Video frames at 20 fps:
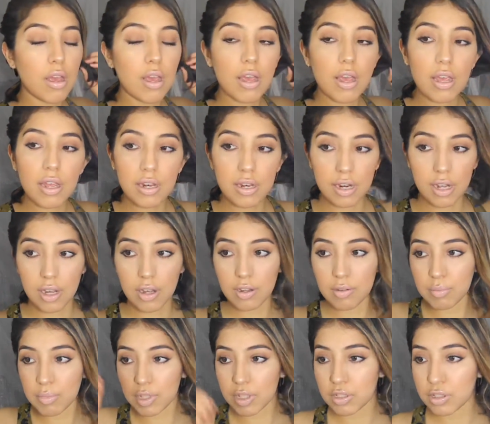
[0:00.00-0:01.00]
And now
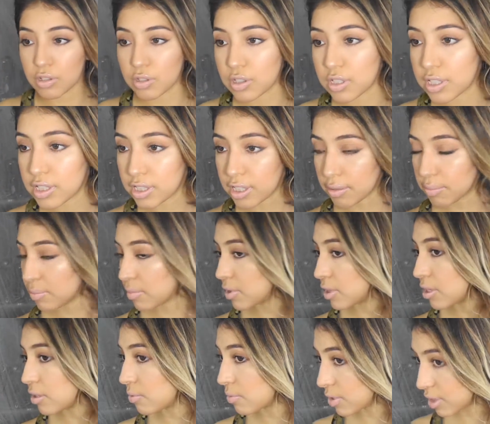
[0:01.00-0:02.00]
I'm going to do the same
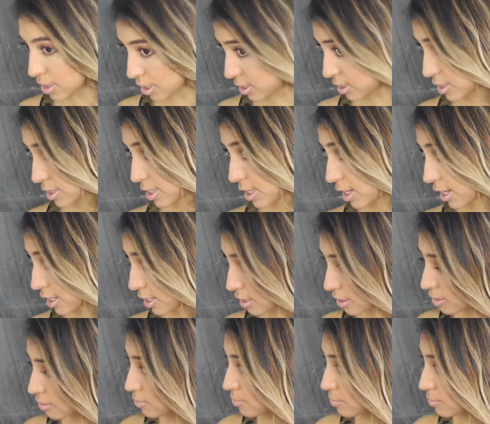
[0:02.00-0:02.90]
thing with this side.